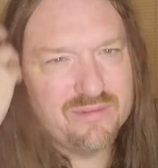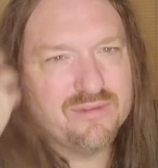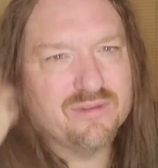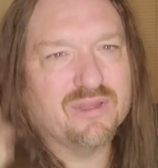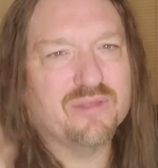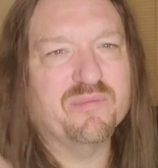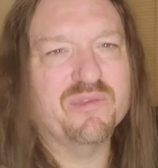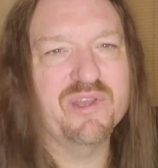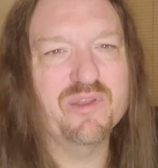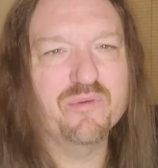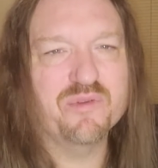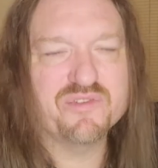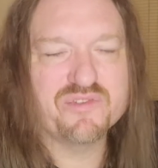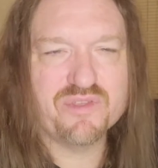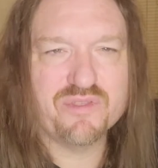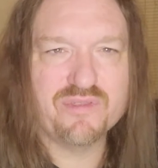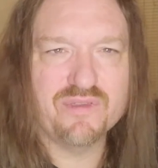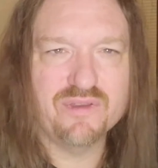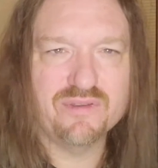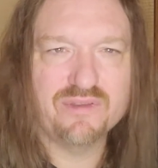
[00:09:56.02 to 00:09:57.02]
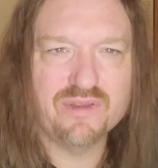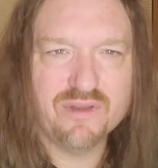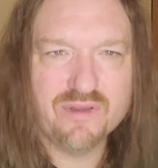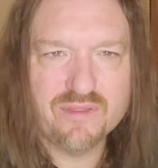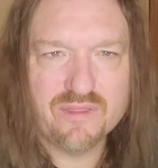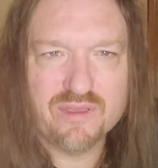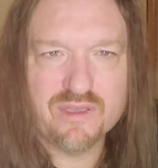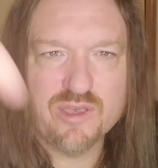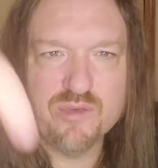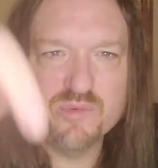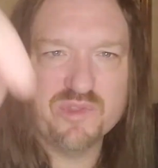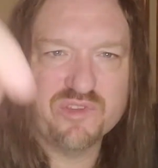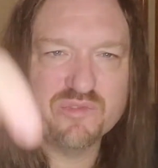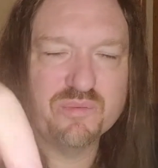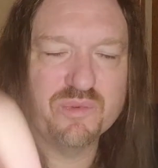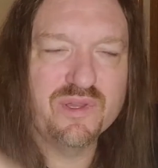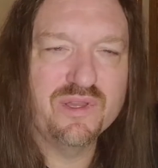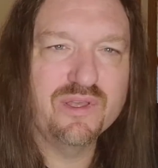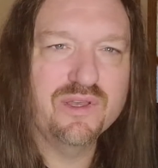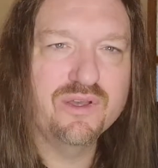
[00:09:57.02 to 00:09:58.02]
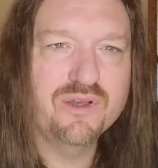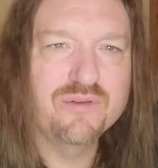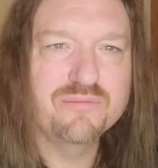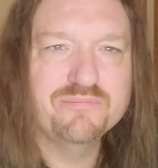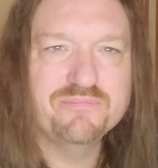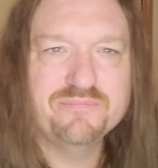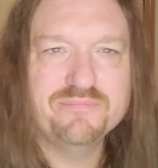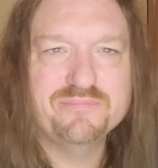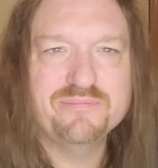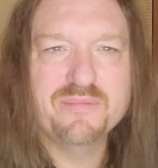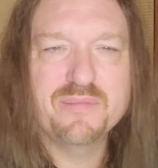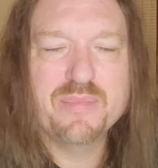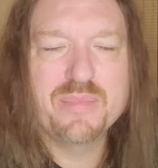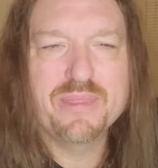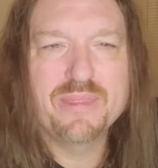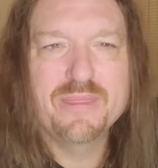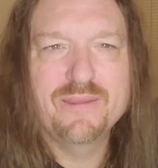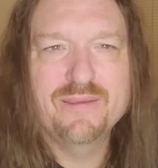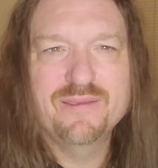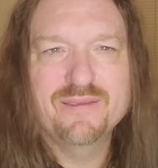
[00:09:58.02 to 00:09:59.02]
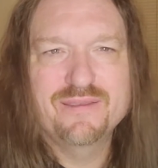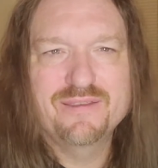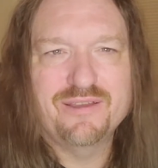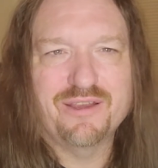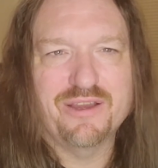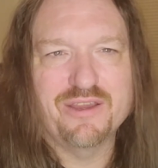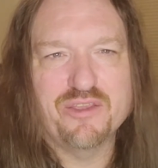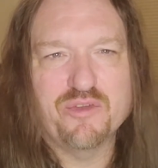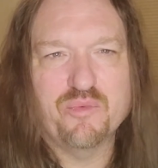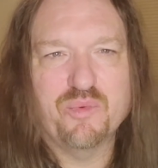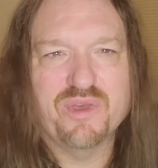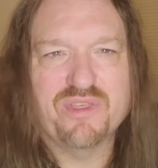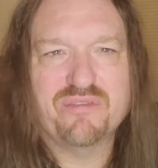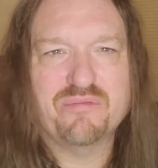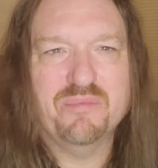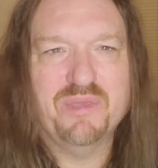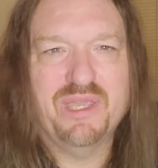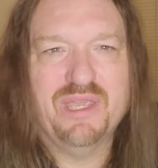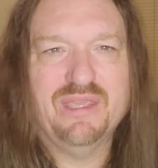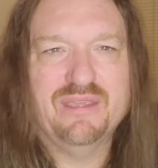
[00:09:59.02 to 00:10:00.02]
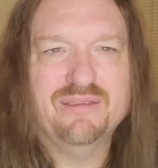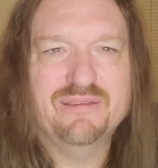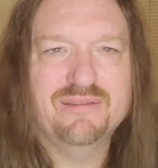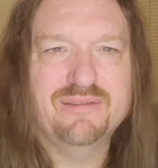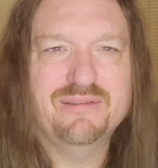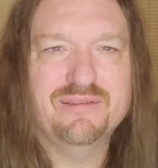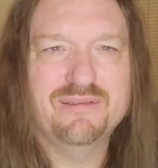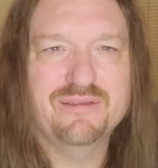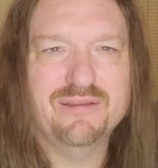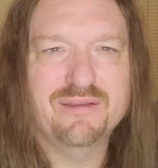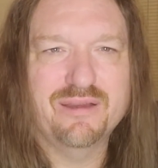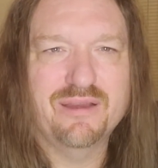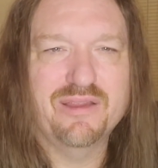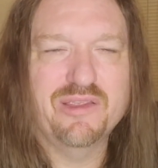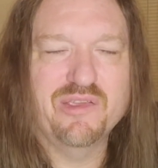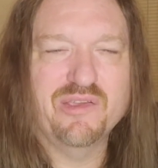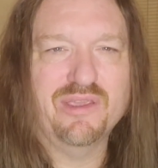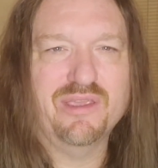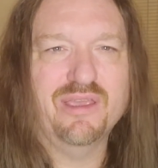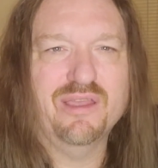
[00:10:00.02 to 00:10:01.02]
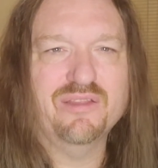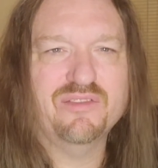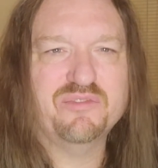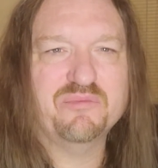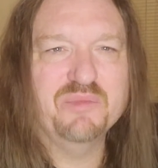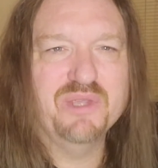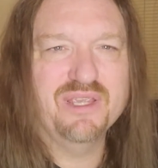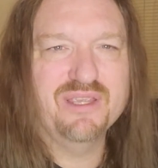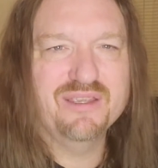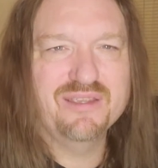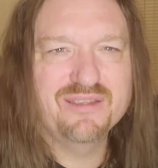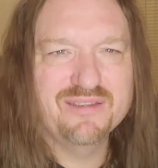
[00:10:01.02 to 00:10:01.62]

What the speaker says: let me know what you think down in the comments below. Are you with me? Are you against me?